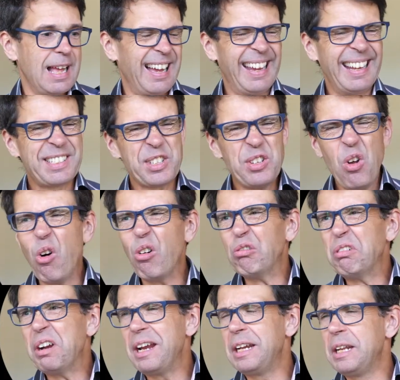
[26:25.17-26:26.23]
It's not
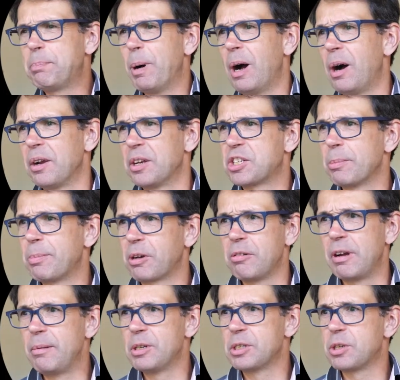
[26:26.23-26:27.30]
really partnership
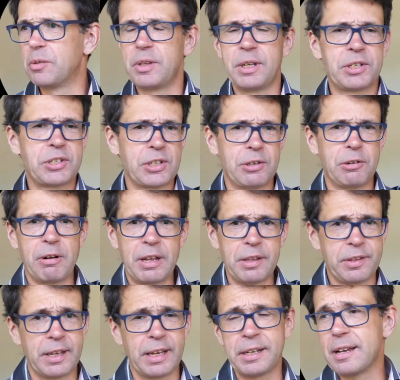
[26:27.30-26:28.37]
agreement on this or
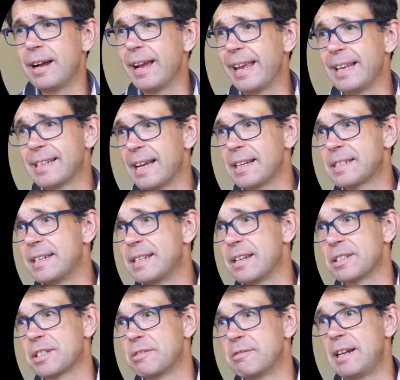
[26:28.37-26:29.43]
anything. It actually
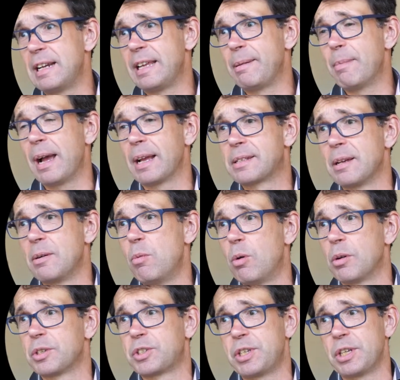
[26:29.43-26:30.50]
doesn't really matter
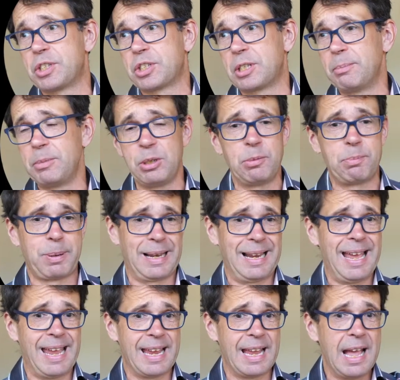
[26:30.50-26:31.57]
what system you
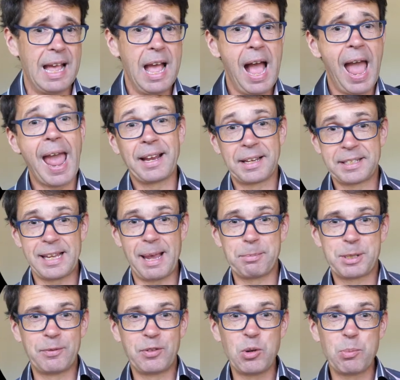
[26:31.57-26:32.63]
play,
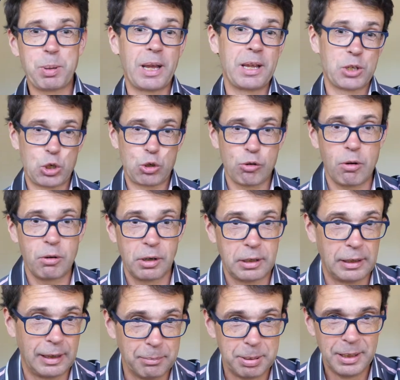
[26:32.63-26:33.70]
except if you play a strong
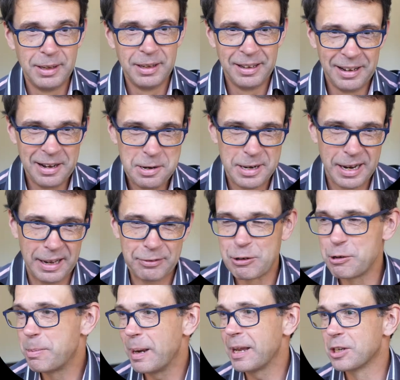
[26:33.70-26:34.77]
club. Okay, if
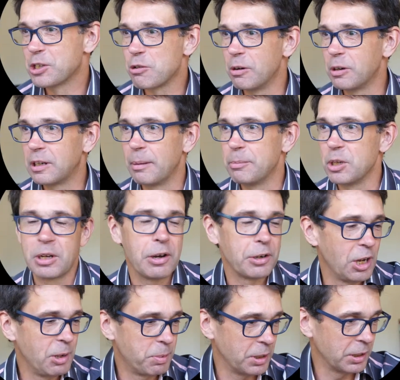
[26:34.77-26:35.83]
you play a strong club, you
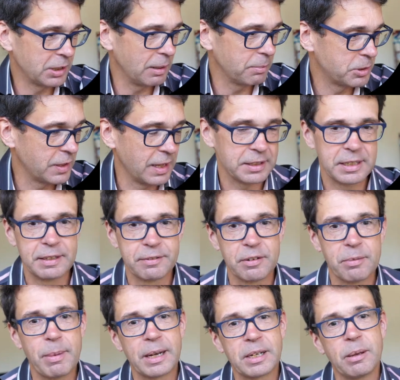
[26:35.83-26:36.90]
can't open a club, so that's a
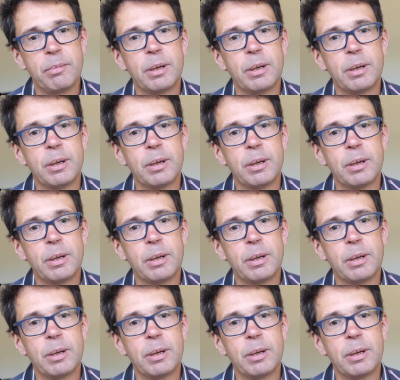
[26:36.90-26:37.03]
different matter.